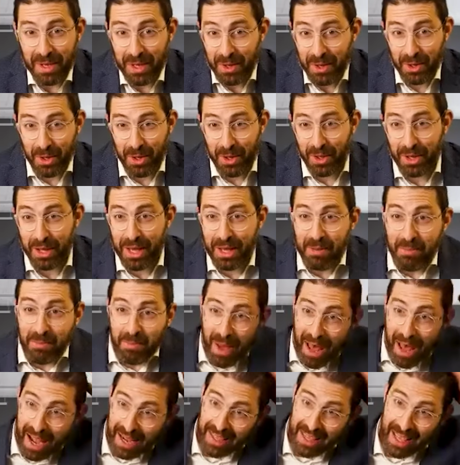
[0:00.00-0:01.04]
the
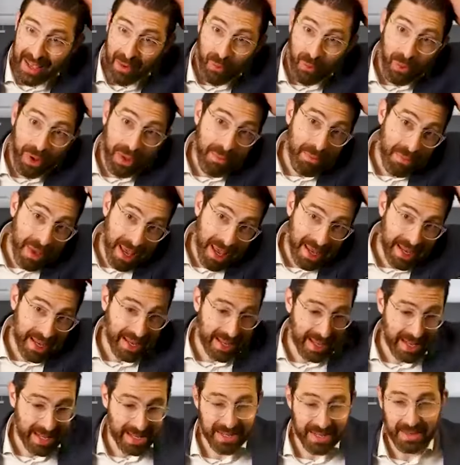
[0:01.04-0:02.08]
impact that we
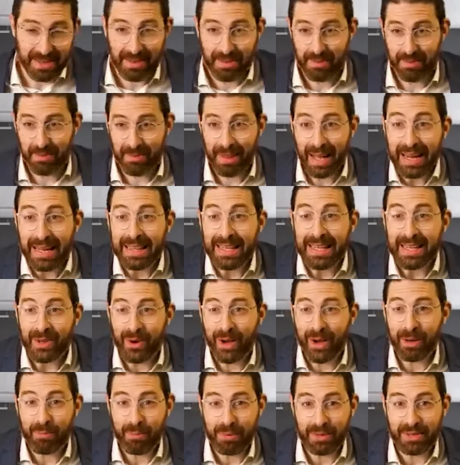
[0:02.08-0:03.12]
make is right.
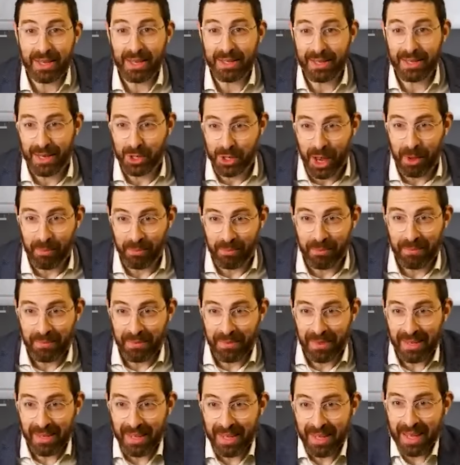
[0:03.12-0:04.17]
99% Hashem.
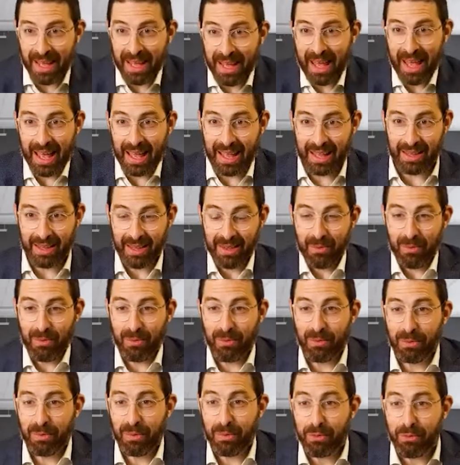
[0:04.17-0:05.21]
Yeah. And
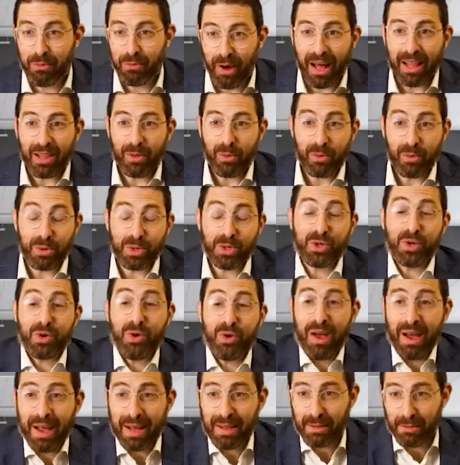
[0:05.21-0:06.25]
when we're follow, we're
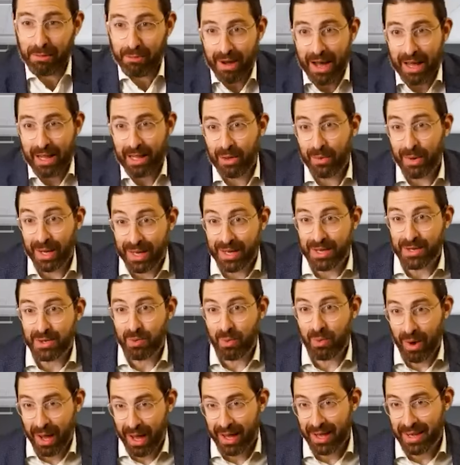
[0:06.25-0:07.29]
trying to follow
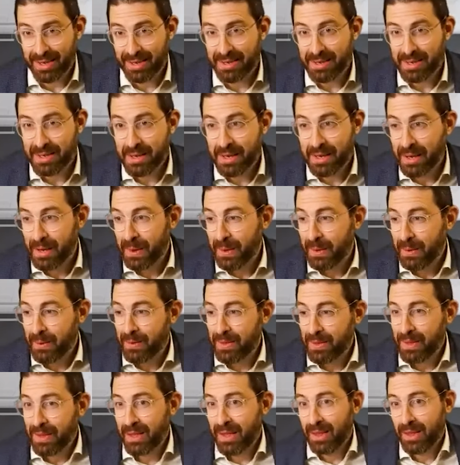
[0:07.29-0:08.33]
his ways,
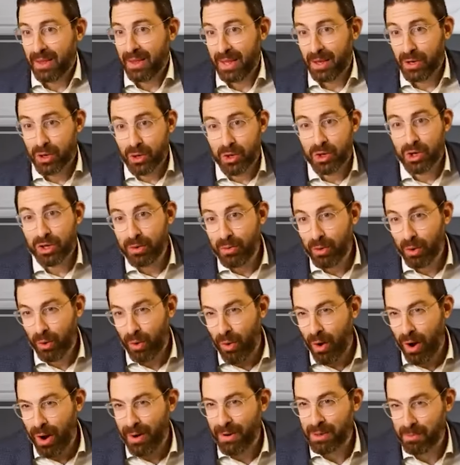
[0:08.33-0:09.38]
that usually
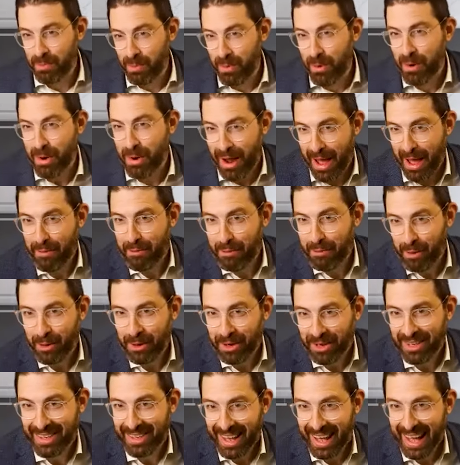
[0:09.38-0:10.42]
requires more
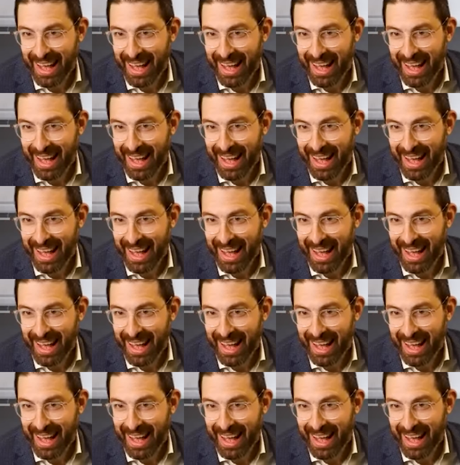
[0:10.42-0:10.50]
effort